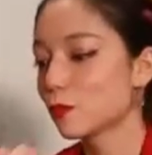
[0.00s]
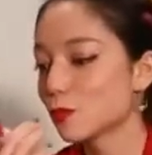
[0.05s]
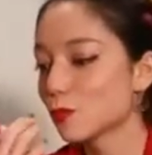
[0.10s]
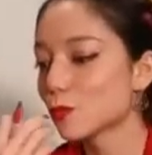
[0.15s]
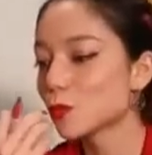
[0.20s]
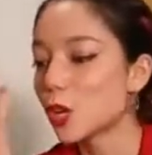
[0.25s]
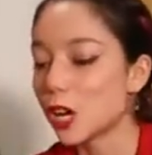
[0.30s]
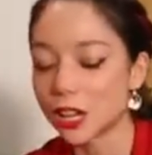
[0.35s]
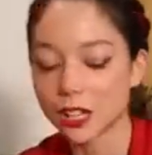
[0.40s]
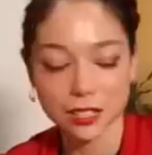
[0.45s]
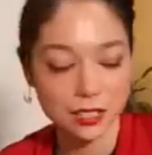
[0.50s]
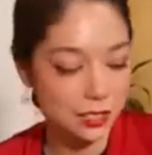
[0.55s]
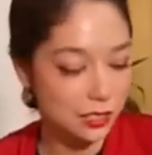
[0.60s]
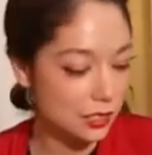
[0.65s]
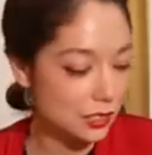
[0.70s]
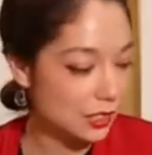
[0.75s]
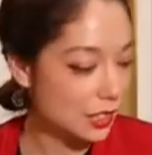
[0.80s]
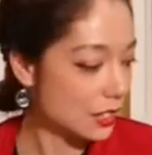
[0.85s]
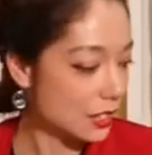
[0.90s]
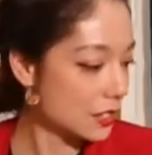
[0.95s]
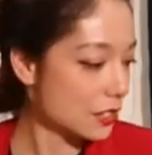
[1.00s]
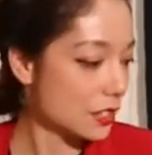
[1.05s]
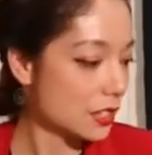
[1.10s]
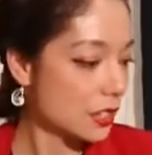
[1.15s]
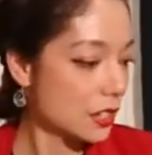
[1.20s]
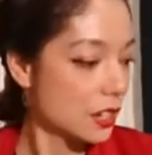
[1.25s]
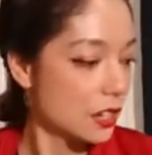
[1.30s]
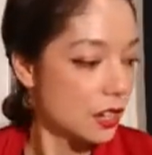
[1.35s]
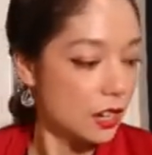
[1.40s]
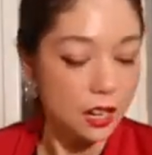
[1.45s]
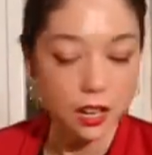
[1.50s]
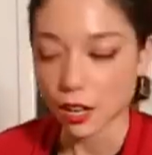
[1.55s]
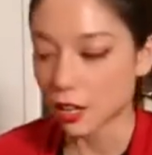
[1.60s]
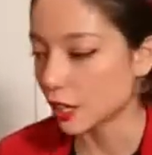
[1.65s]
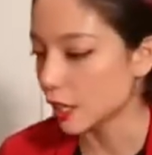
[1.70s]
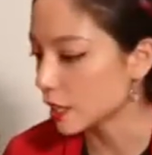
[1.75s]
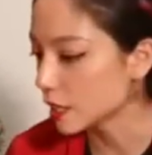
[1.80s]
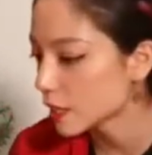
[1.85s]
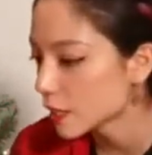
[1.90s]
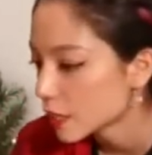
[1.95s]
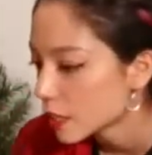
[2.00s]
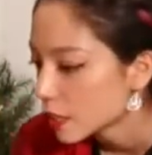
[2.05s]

mwah, yes. All right.